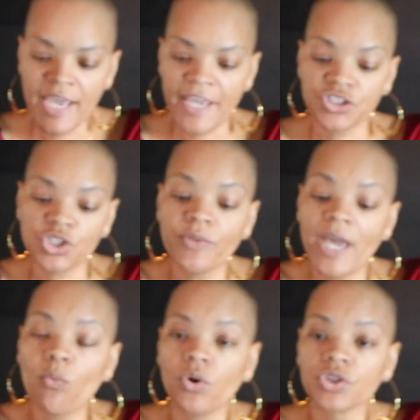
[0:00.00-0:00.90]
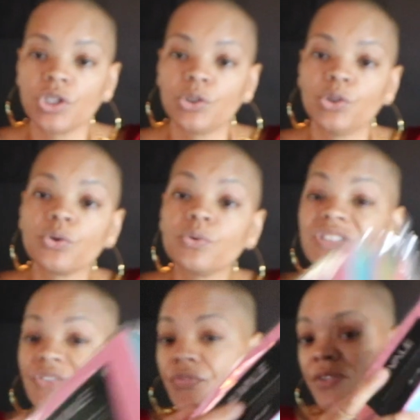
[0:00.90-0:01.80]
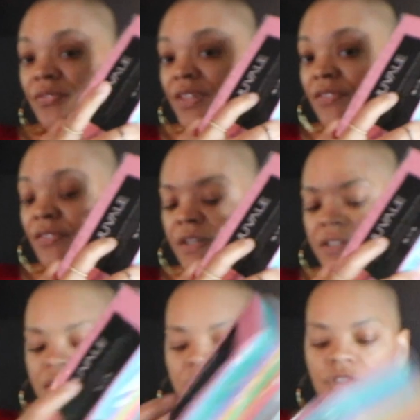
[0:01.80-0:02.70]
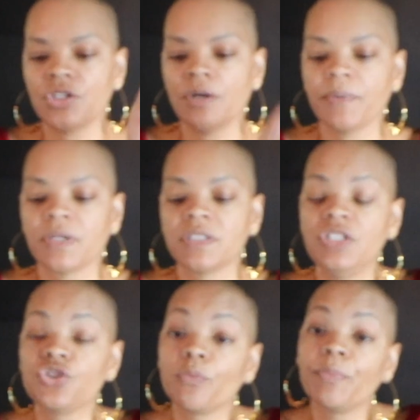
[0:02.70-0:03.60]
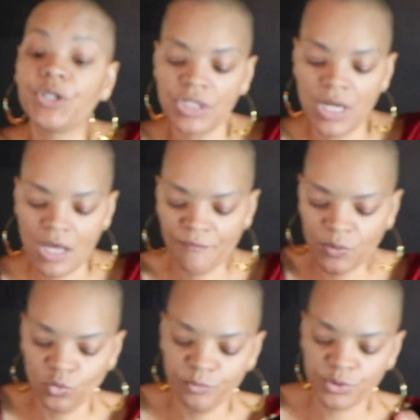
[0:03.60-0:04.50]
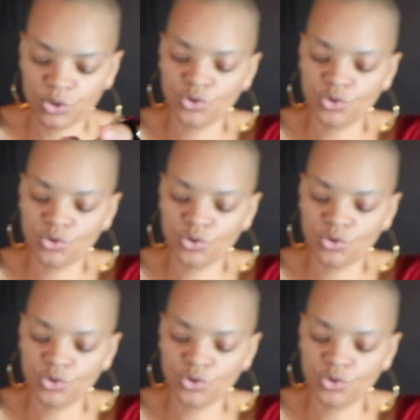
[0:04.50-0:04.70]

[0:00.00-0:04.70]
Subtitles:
And so that works a little different than this because these are budget envelopes.